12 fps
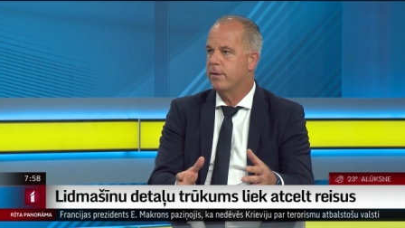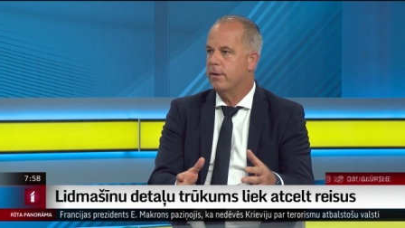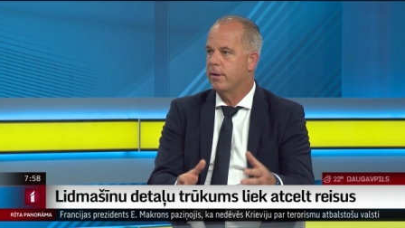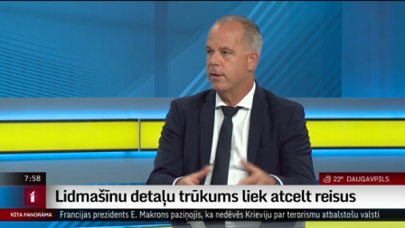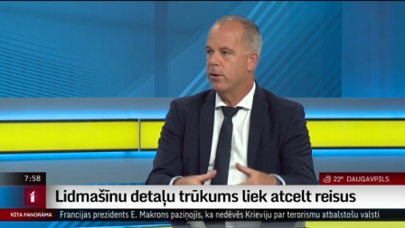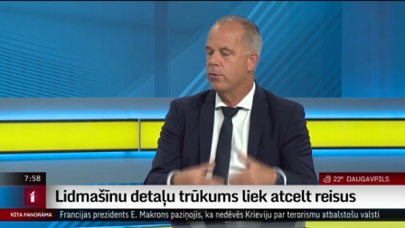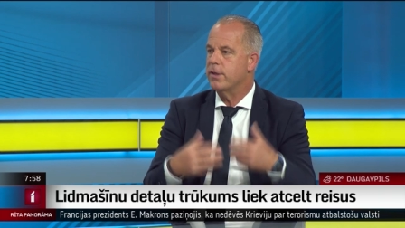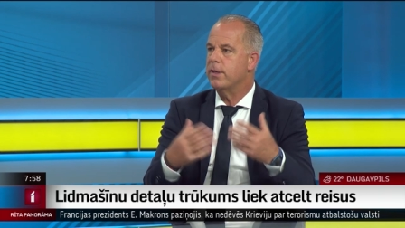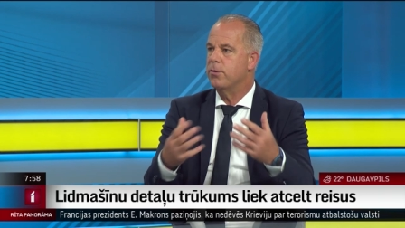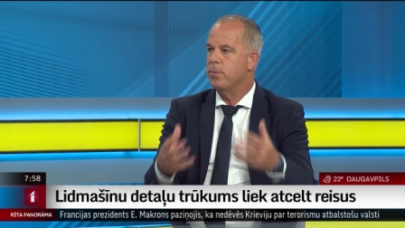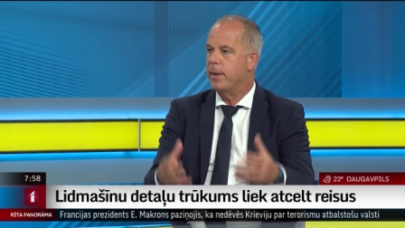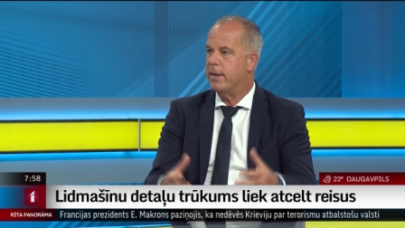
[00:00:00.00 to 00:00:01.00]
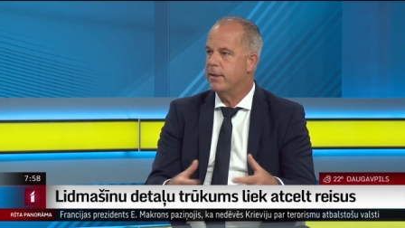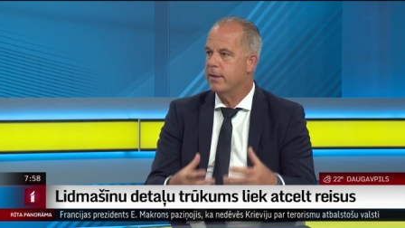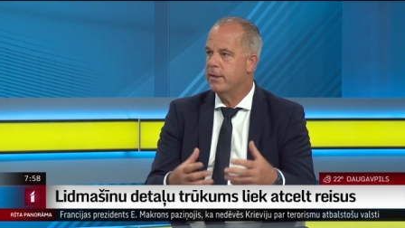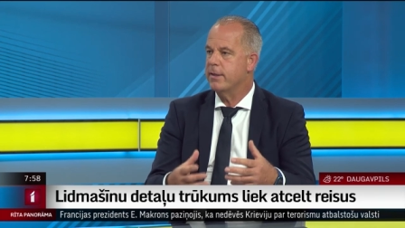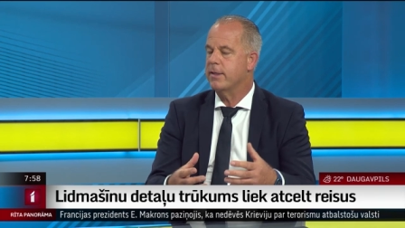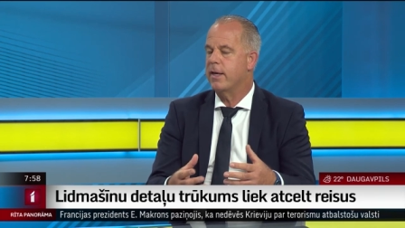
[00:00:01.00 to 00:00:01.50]
uh, goes into
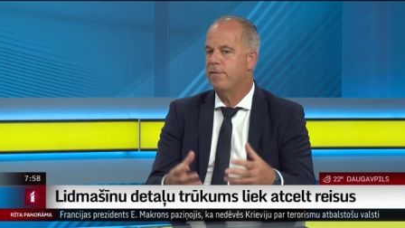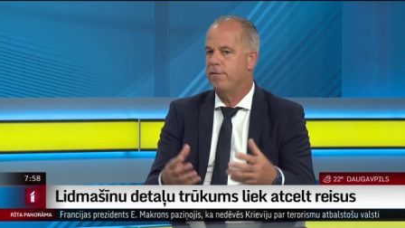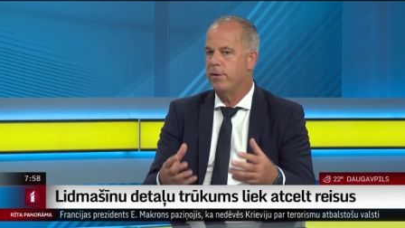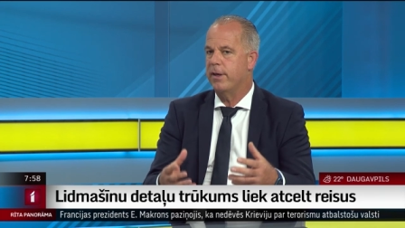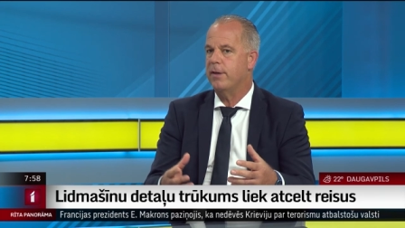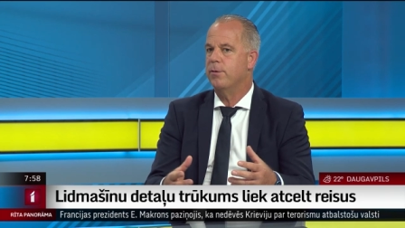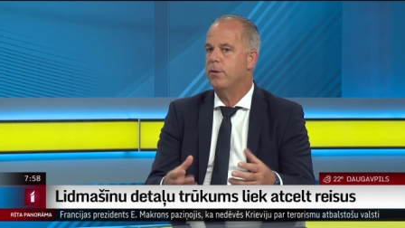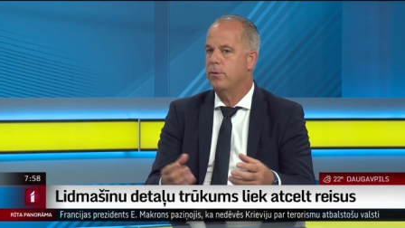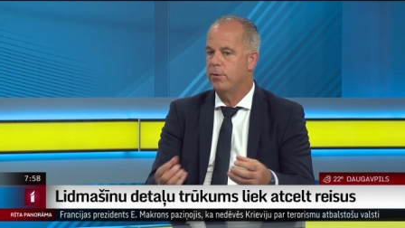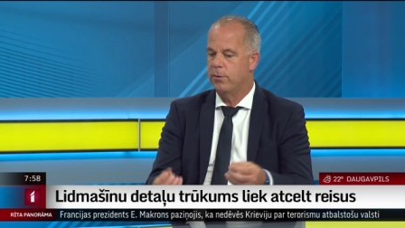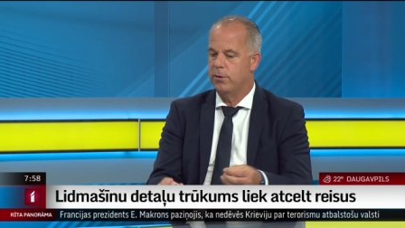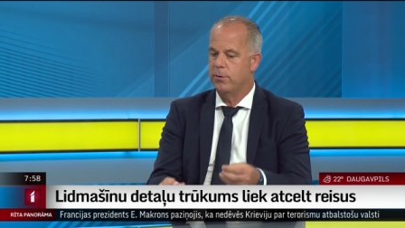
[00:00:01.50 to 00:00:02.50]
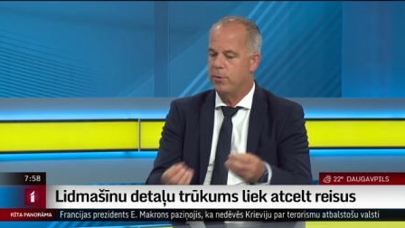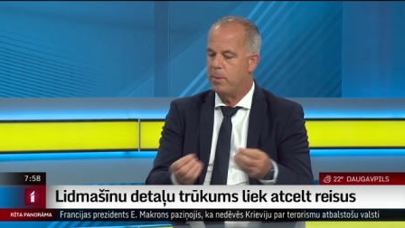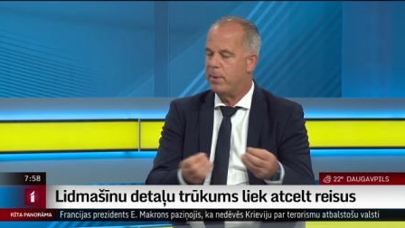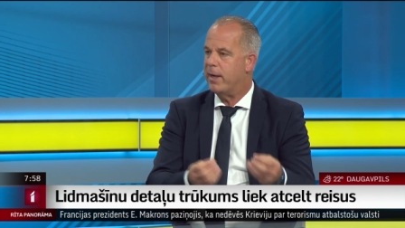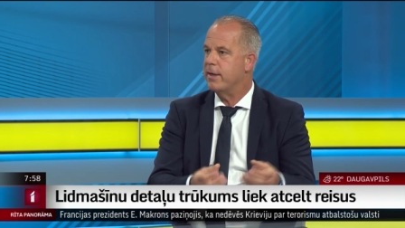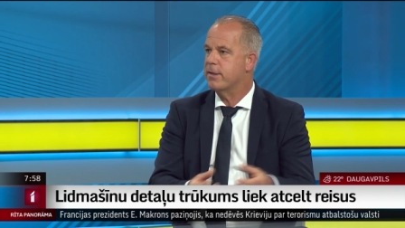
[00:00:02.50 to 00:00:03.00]
maintenance, and for that you, you
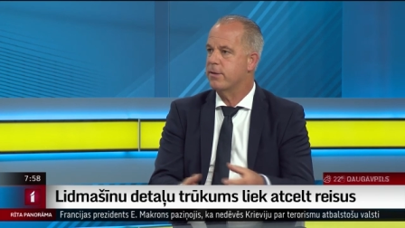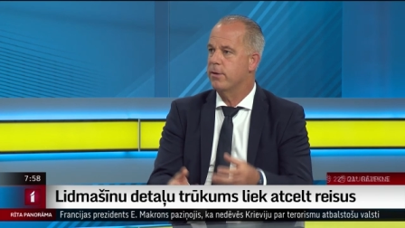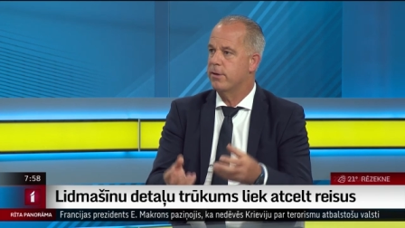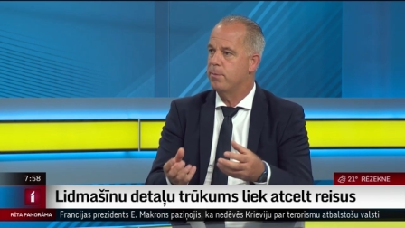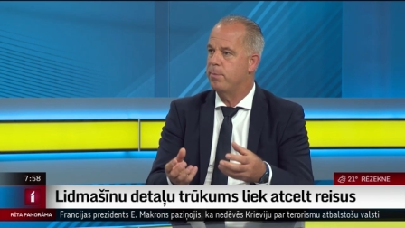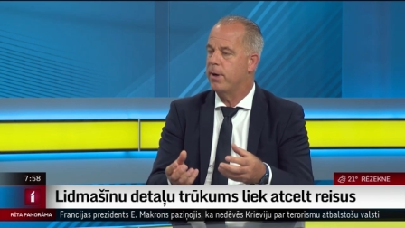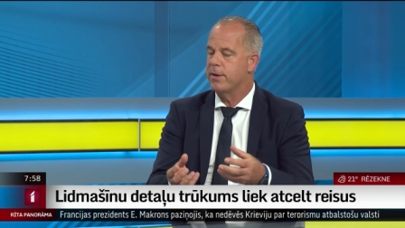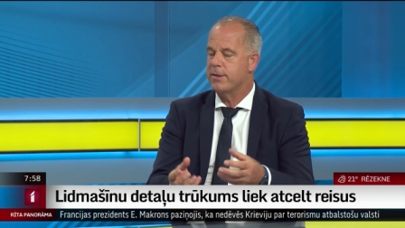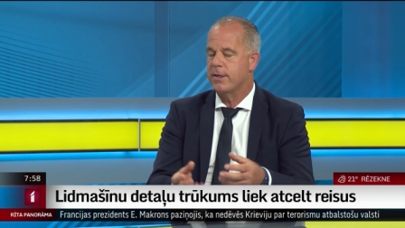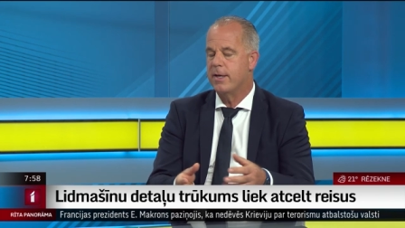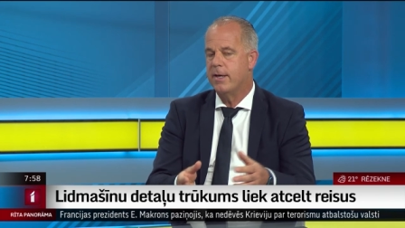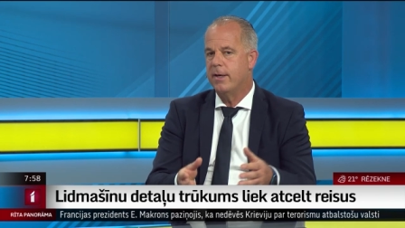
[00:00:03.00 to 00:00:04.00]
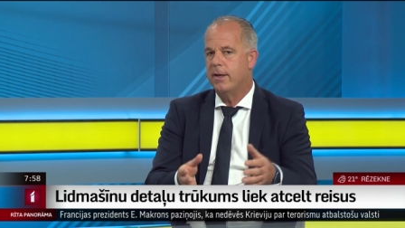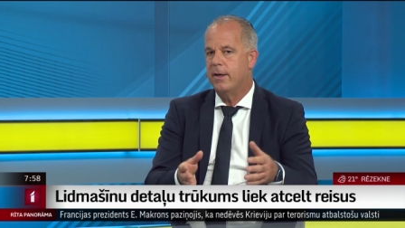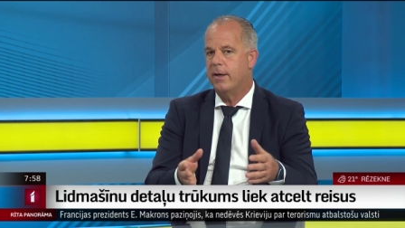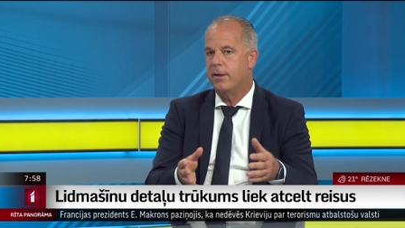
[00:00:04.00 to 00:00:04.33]
replace certain parts.